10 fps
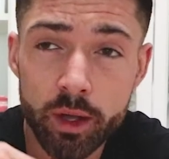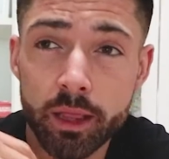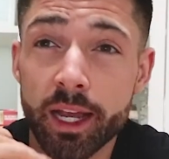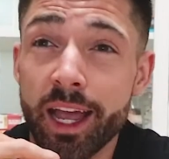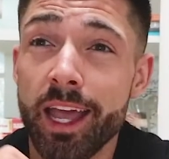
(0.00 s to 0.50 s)
and
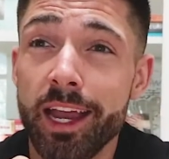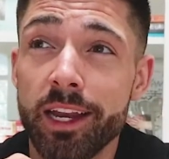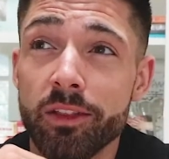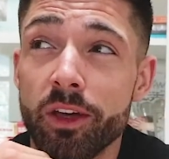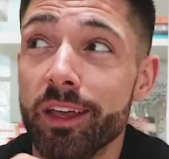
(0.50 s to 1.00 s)
like I
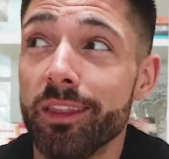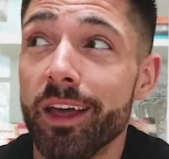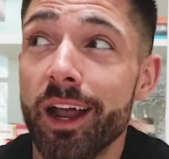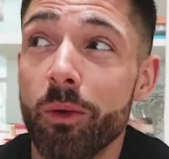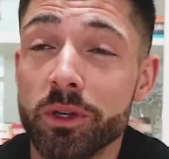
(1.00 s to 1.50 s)
hated like
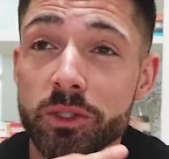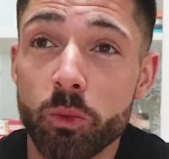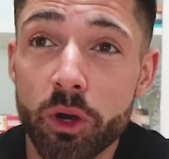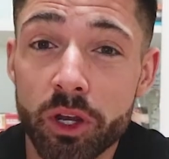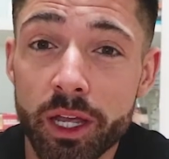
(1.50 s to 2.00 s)
that I wasn't
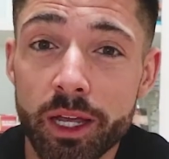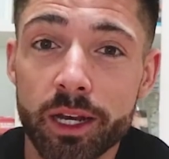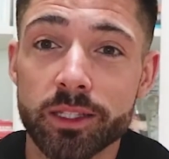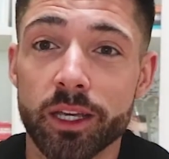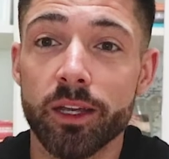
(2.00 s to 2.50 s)
working, and
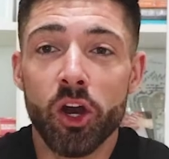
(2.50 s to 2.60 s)
it's like,